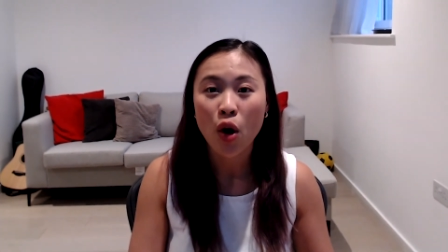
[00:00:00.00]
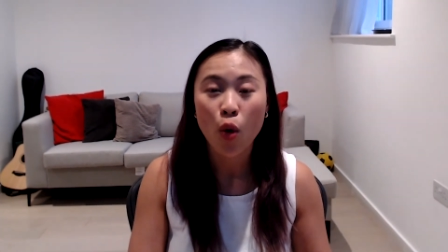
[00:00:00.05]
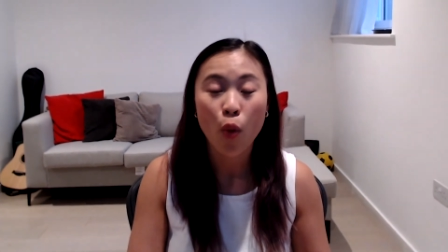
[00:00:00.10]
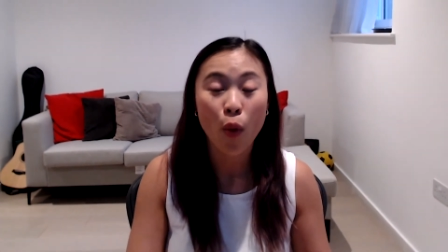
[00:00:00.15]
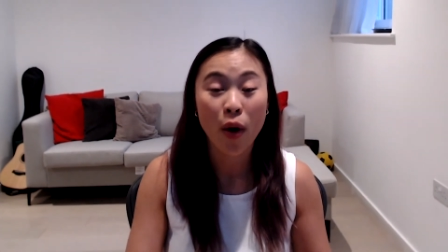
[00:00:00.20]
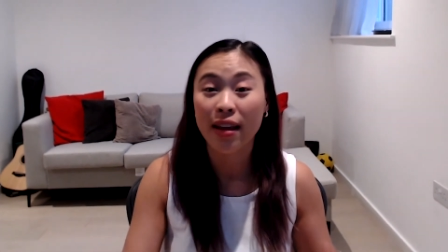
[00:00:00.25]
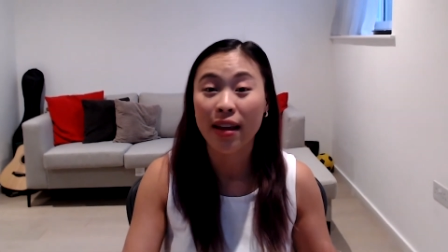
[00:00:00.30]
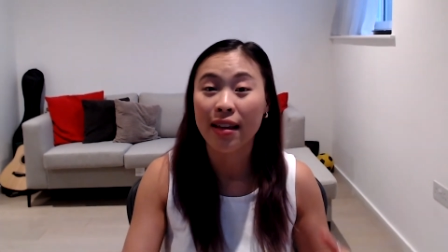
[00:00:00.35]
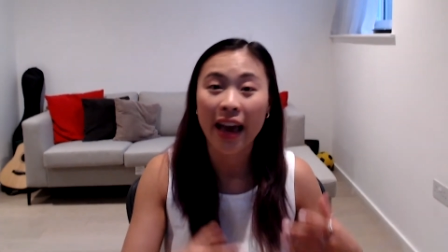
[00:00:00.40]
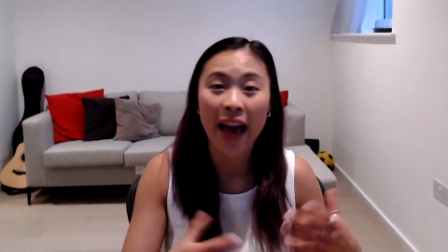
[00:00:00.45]

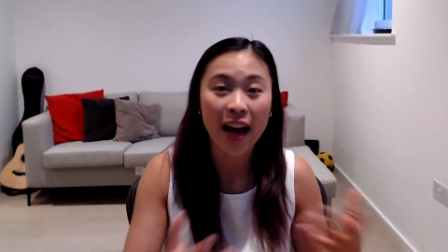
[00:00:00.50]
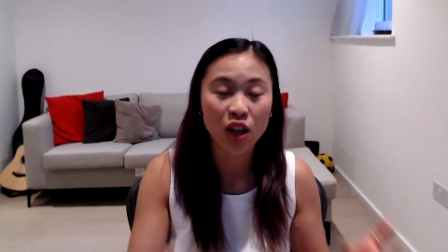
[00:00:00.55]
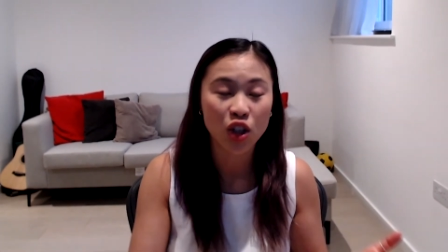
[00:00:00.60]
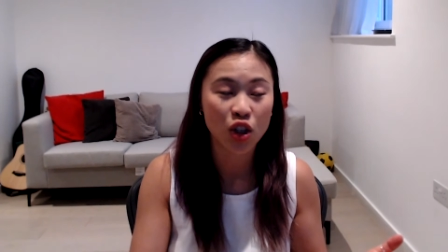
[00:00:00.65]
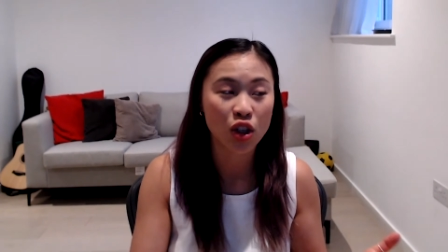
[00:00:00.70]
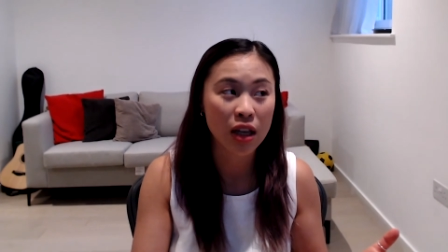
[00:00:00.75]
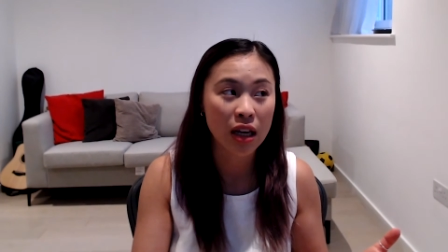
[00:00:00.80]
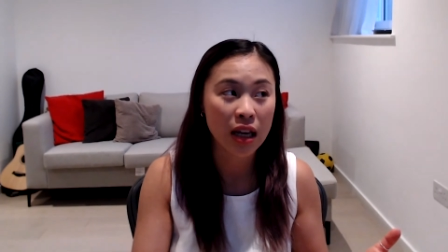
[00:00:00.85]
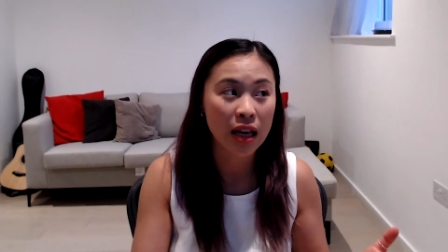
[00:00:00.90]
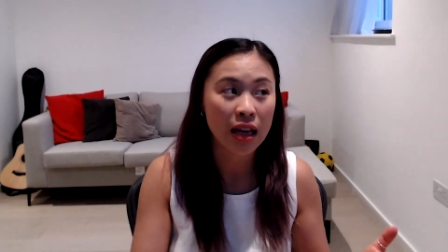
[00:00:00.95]
whether they
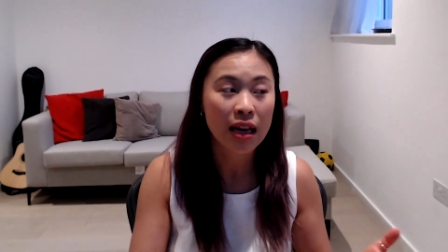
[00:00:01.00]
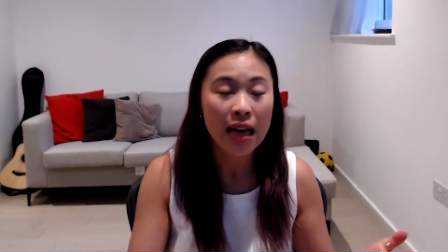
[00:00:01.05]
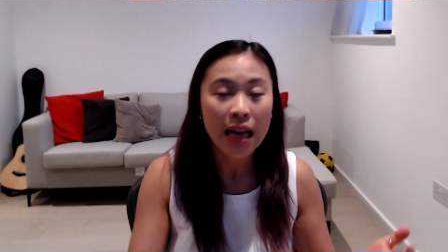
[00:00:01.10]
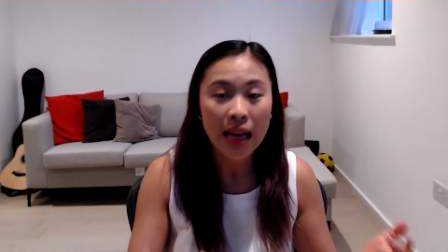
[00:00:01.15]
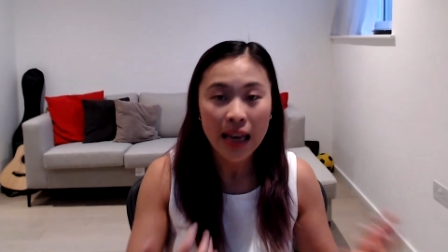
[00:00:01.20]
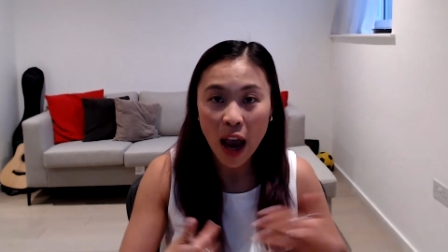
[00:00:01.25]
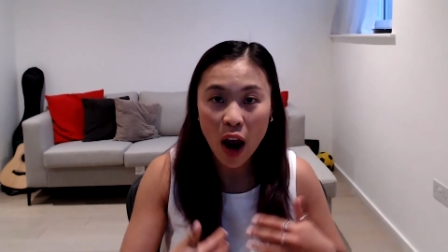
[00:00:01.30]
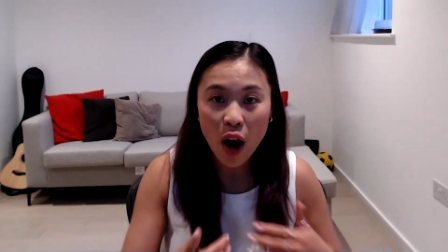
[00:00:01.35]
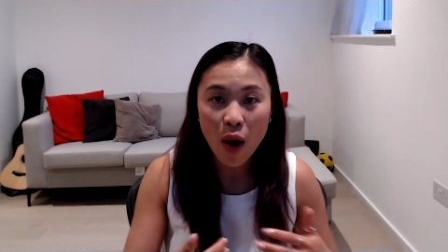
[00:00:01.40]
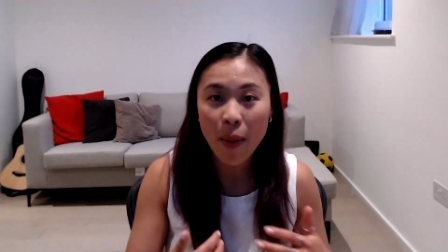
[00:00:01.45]
actually
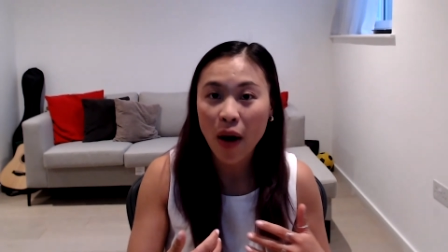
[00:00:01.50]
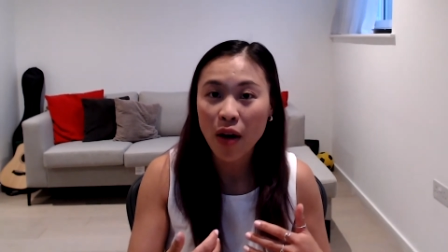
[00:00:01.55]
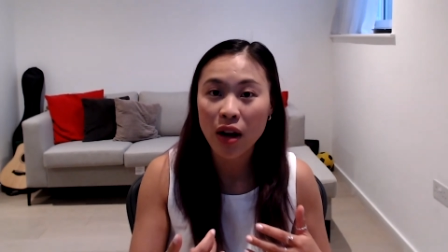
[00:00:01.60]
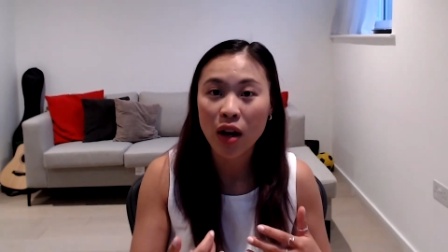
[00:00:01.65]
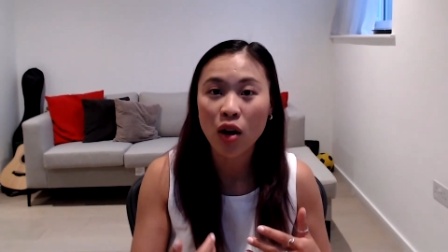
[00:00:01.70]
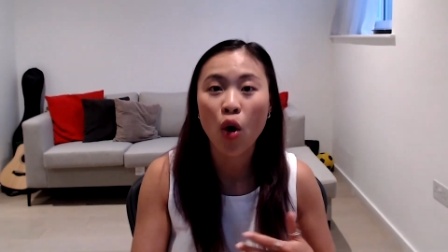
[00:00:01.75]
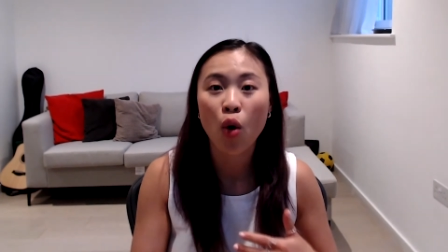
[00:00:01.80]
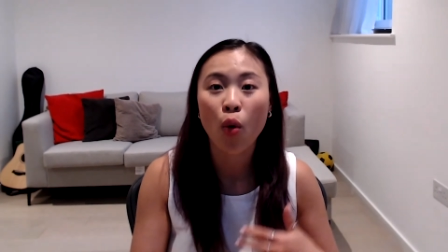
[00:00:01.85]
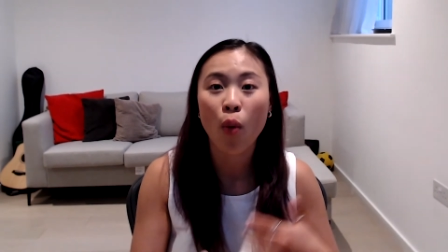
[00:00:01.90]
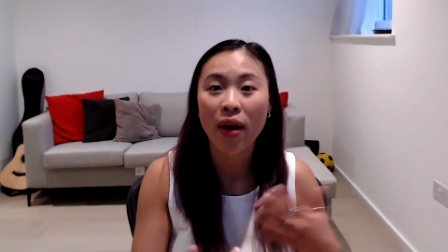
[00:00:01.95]
care about
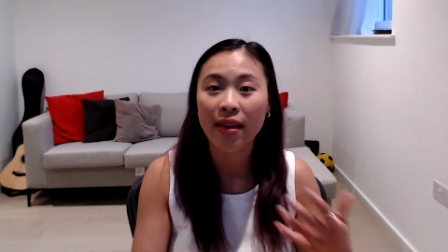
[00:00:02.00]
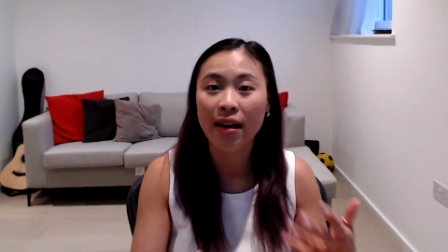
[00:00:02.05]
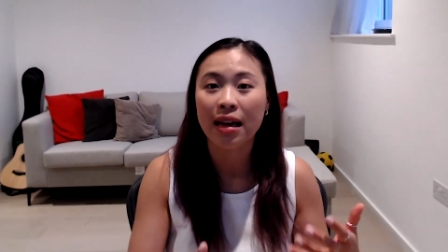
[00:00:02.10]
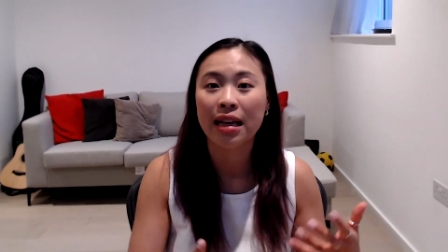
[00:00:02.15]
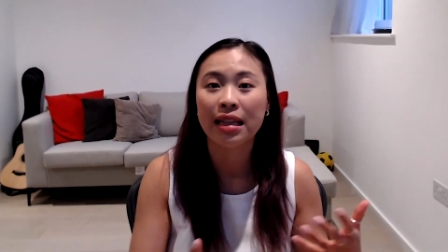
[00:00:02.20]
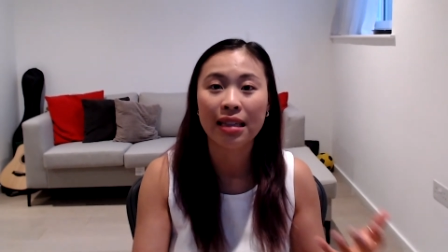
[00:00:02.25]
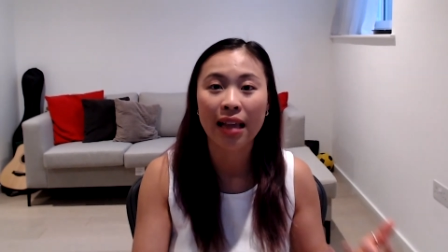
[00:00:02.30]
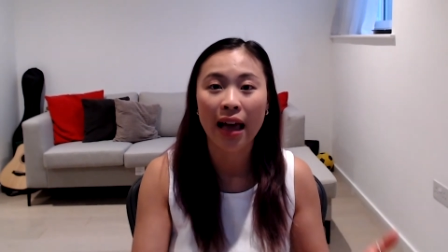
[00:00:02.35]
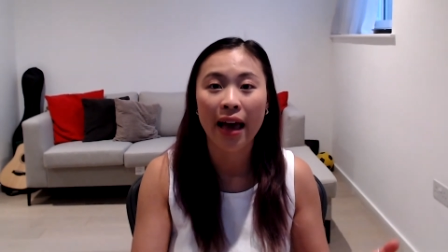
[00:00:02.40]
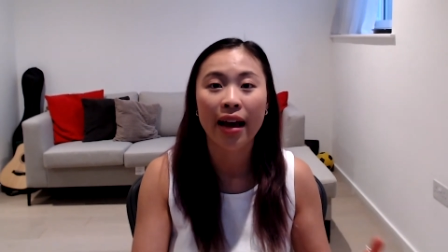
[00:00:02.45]
it or whether
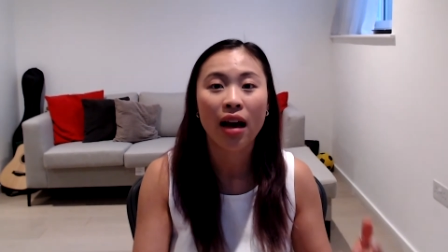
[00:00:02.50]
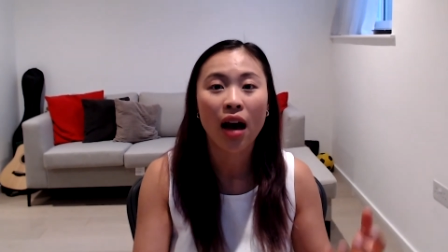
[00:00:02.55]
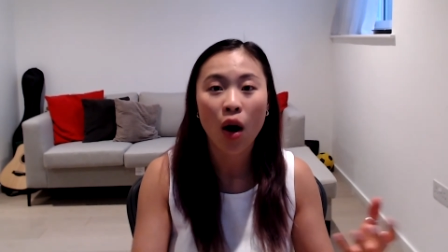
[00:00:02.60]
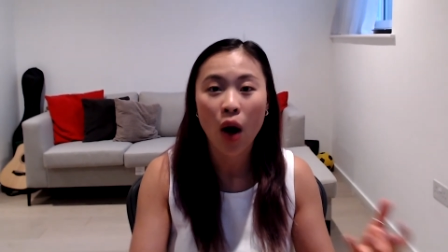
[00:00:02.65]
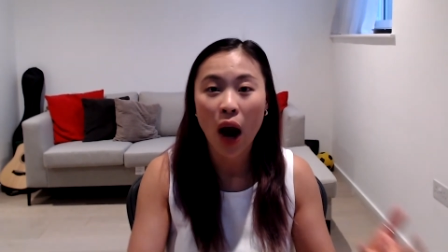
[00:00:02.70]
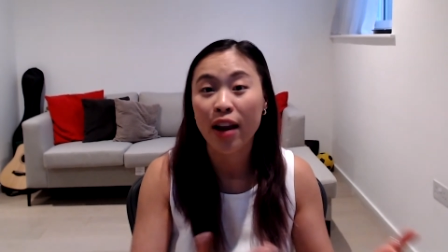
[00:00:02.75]
it's like,